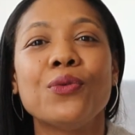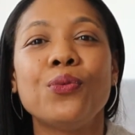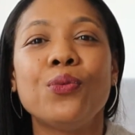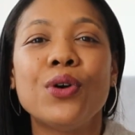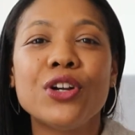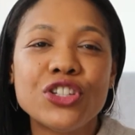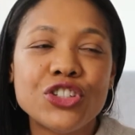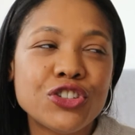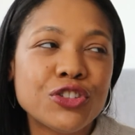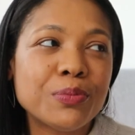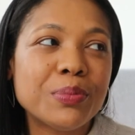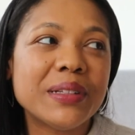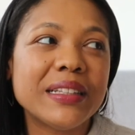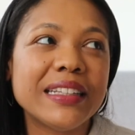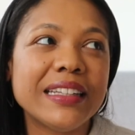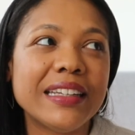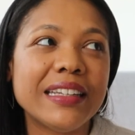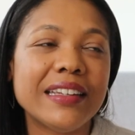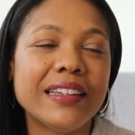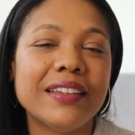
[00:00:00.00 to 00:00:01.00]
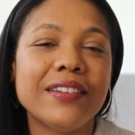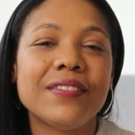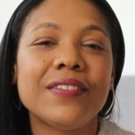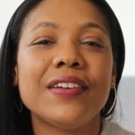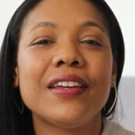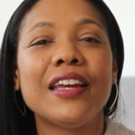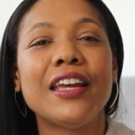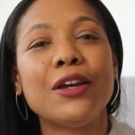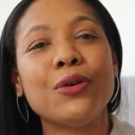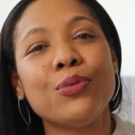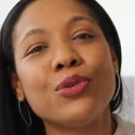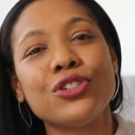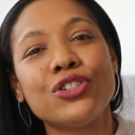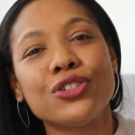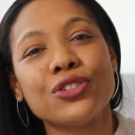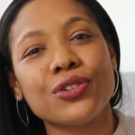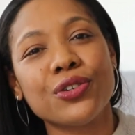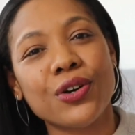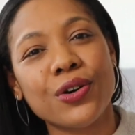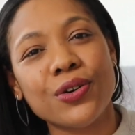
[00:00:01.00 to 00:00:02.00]
what you believe, and what
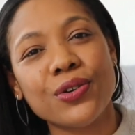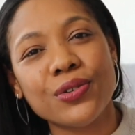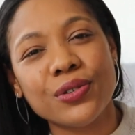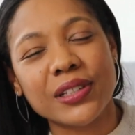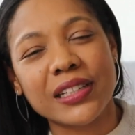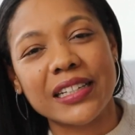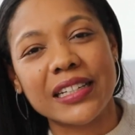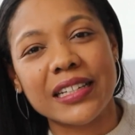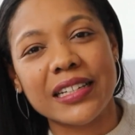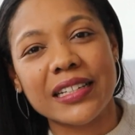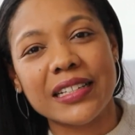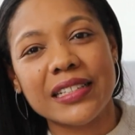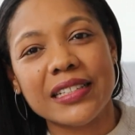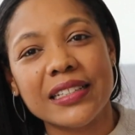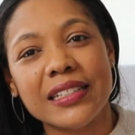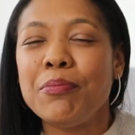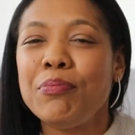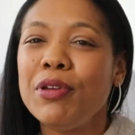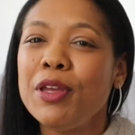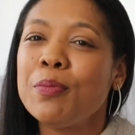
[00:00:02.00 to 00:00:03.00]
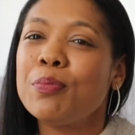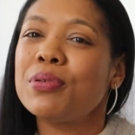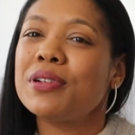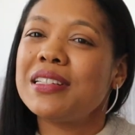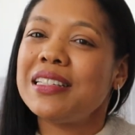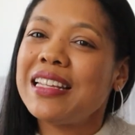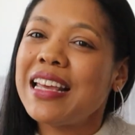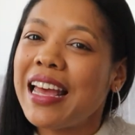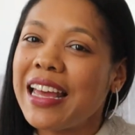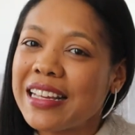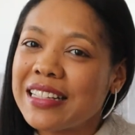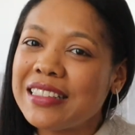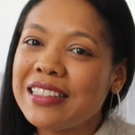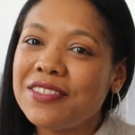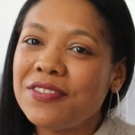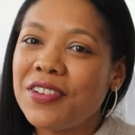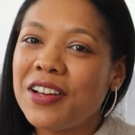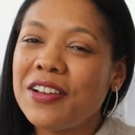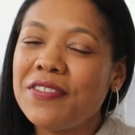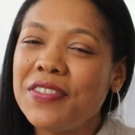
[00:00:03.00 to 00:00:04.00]
your goal is, and be
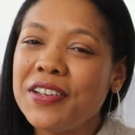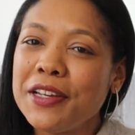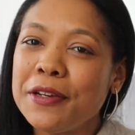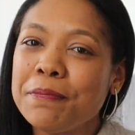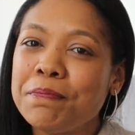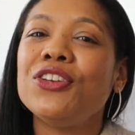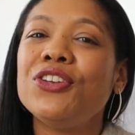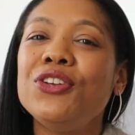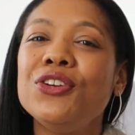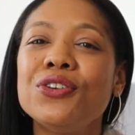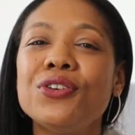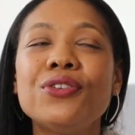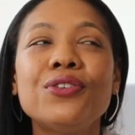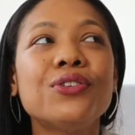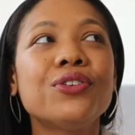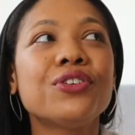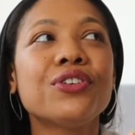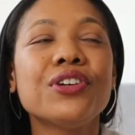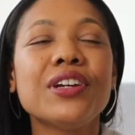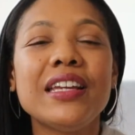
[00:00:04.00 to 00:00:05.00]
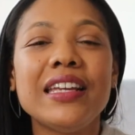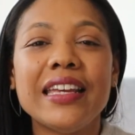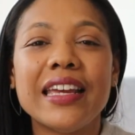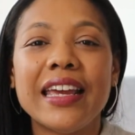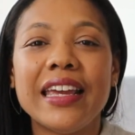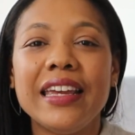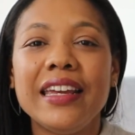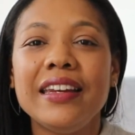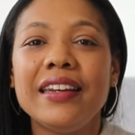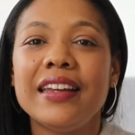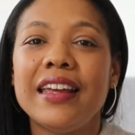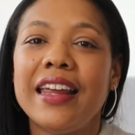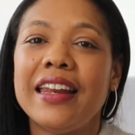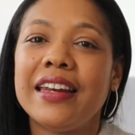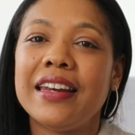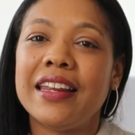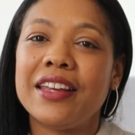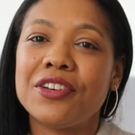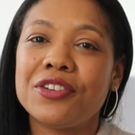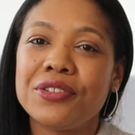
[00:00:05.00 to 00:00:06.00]
protective of it, you'll create
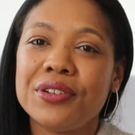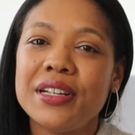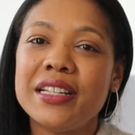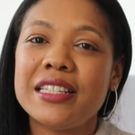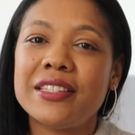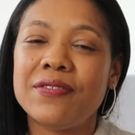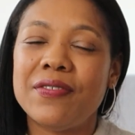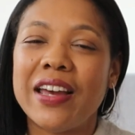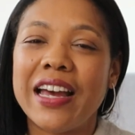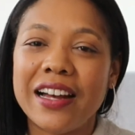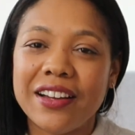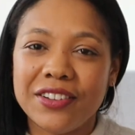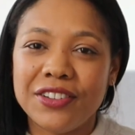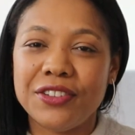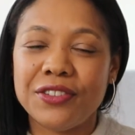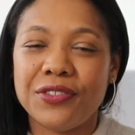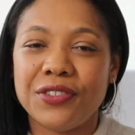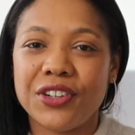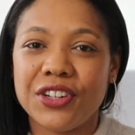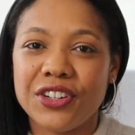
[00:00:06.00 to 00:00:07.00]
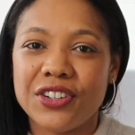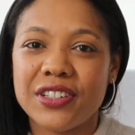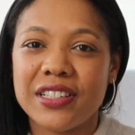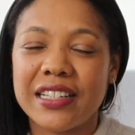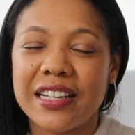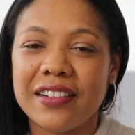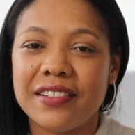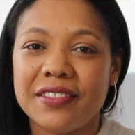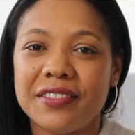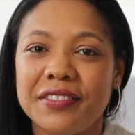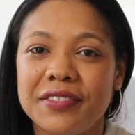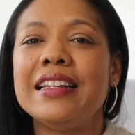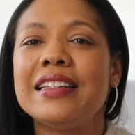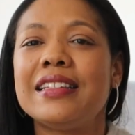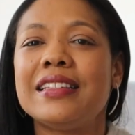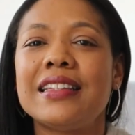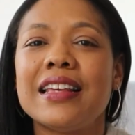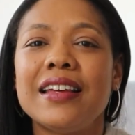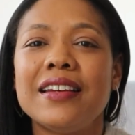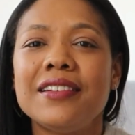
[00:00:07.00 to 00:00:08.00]
and increase value for yourself.
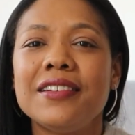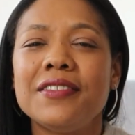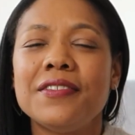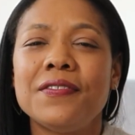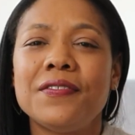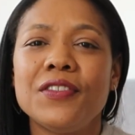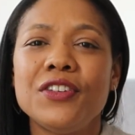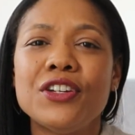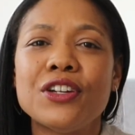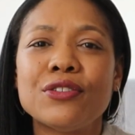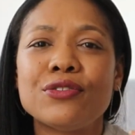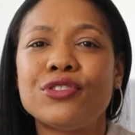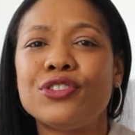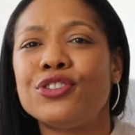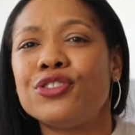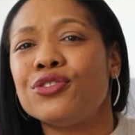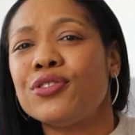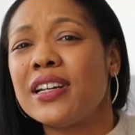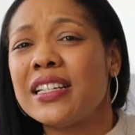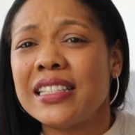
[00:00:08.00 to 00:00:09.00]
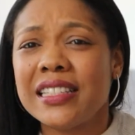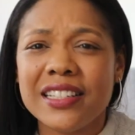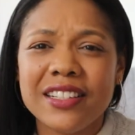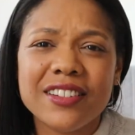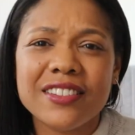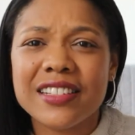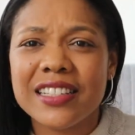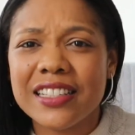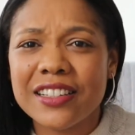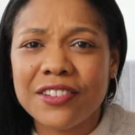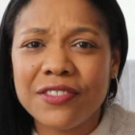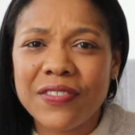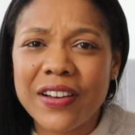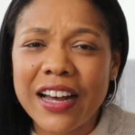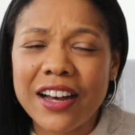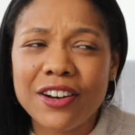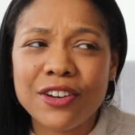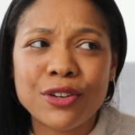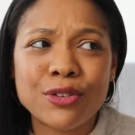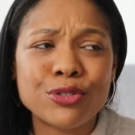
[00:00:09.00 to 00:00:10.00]
Instead of, you know, stressing yourself
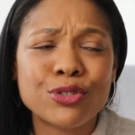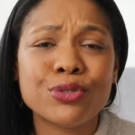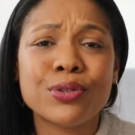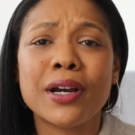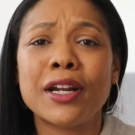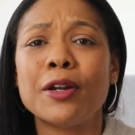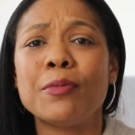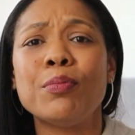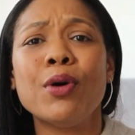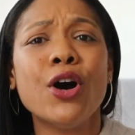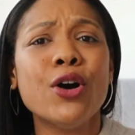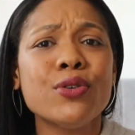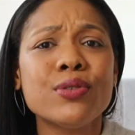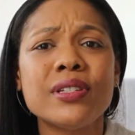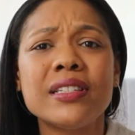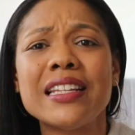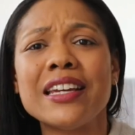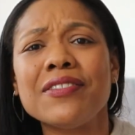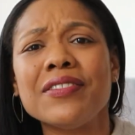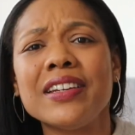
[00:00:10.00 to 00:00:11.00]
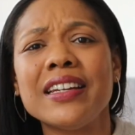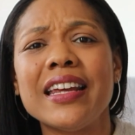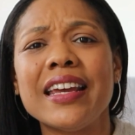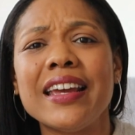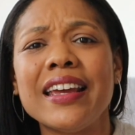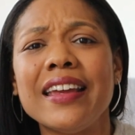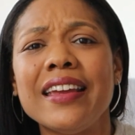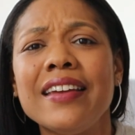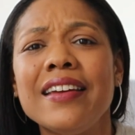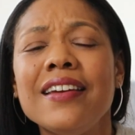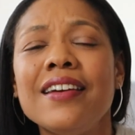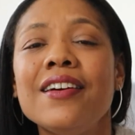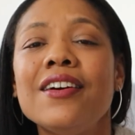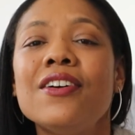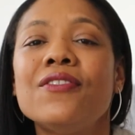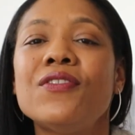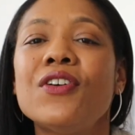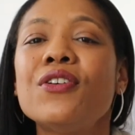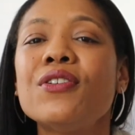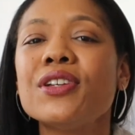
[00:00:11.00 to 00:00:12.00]
out, trying to post every day,
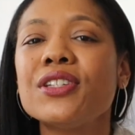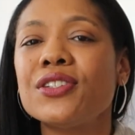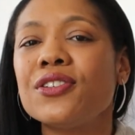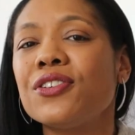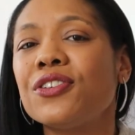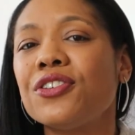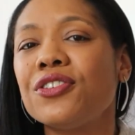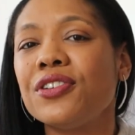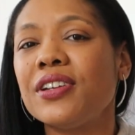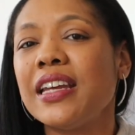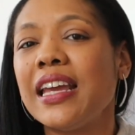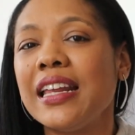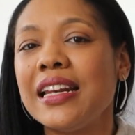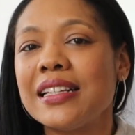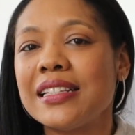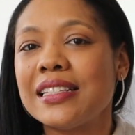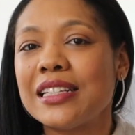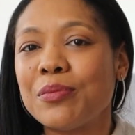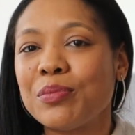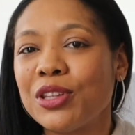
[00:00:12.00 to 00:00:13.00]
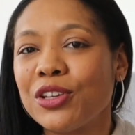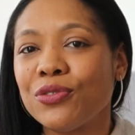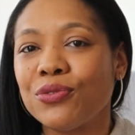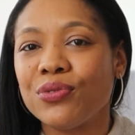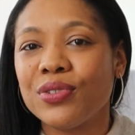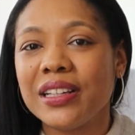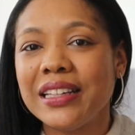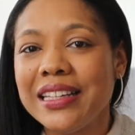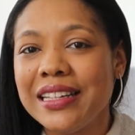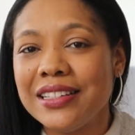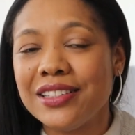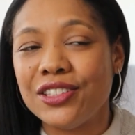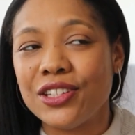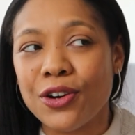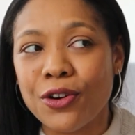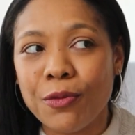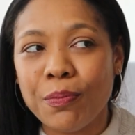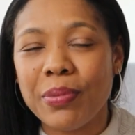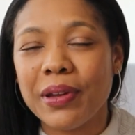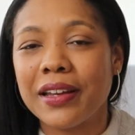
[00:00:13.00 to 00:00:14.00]
focus on creating something really
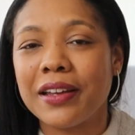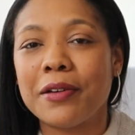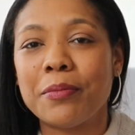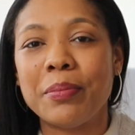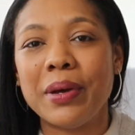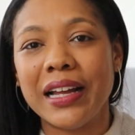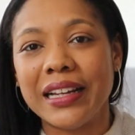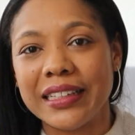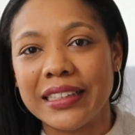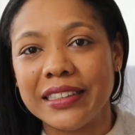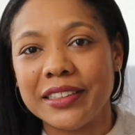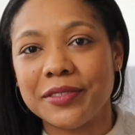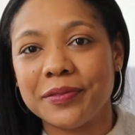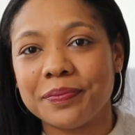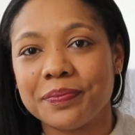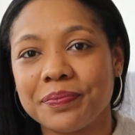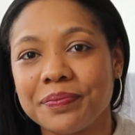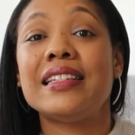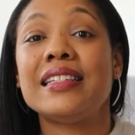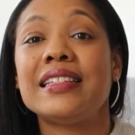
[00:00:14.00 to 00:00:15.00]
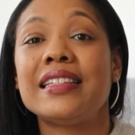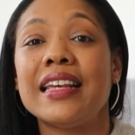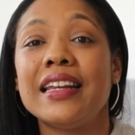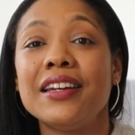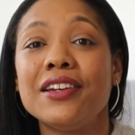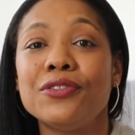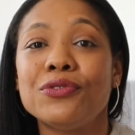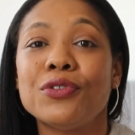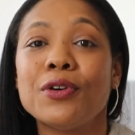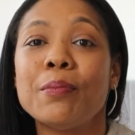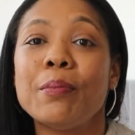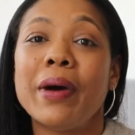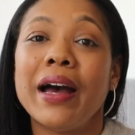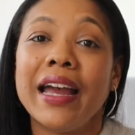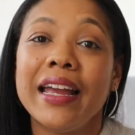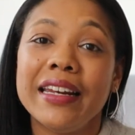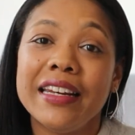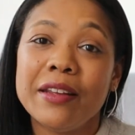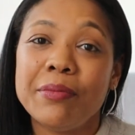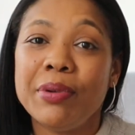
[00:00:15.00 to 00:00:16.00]
dope and compelling. Instead of
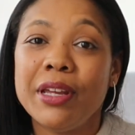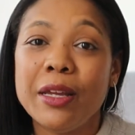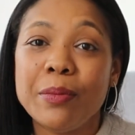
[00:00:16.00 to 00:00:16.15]
reminding